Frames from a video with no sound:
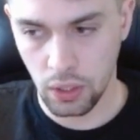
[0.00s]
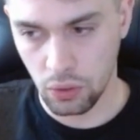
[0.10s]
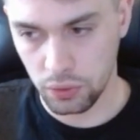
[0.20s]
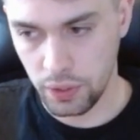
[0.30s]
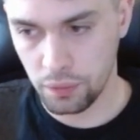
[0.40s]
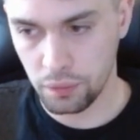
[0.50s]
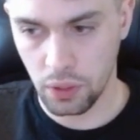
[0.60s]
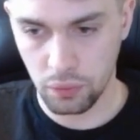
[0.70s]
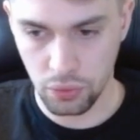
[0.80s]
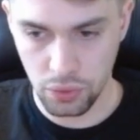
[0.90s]
on
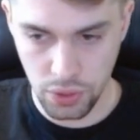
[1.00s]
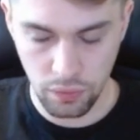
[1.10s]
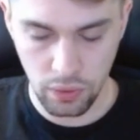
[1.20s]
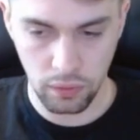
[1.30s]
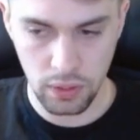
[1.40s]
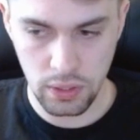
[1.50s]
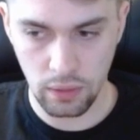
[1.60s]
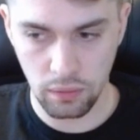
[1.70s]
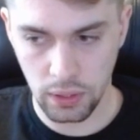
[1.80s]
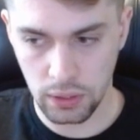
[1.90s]
e5, on g5, and
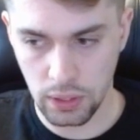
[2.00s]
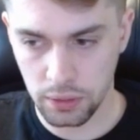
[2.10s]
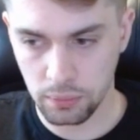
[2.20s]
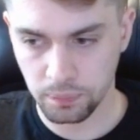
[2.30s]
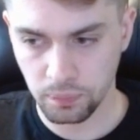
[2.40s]
stuff like that.